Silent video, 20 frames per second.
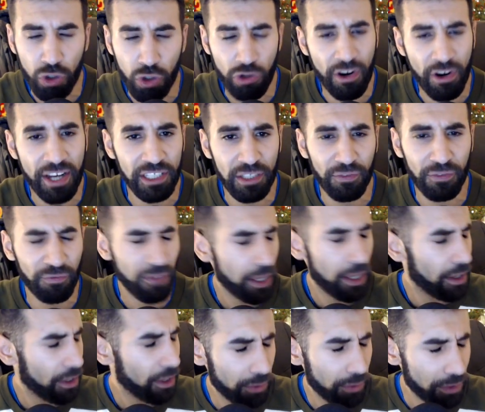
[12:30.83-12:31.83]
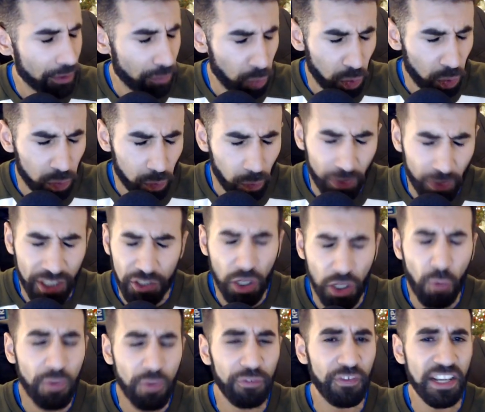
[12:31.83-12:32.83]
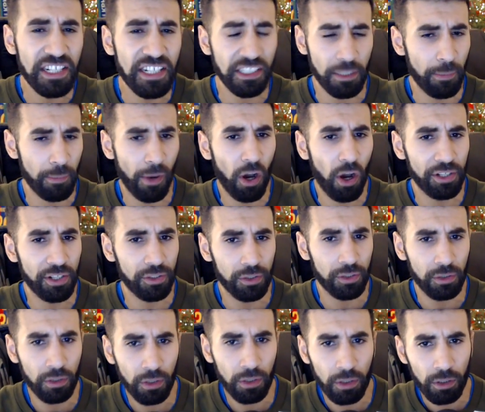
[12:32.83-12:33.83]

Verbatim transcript: creative. There's no one feeding them behind.